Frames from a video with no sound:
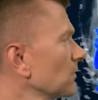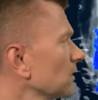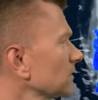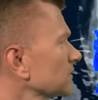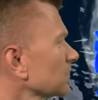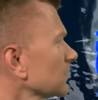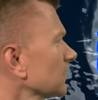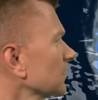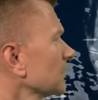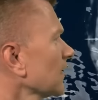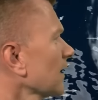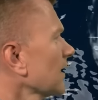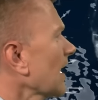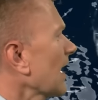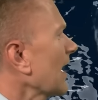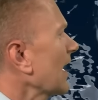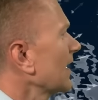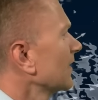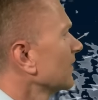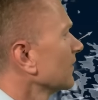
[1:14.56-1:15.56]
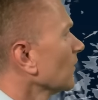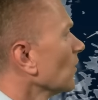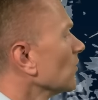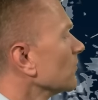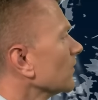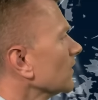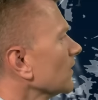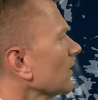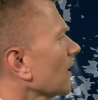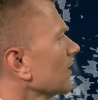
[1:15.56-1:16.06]
much of the day ahead and
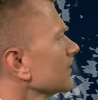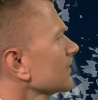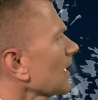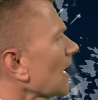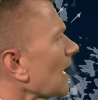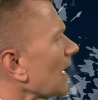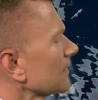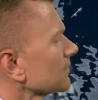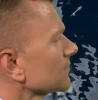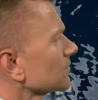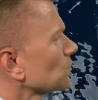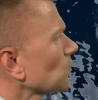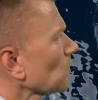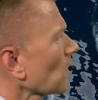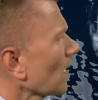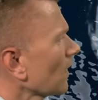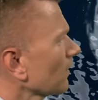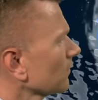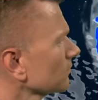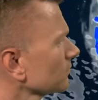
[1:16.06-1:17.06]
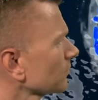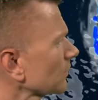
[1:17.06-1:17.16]
overnight as well.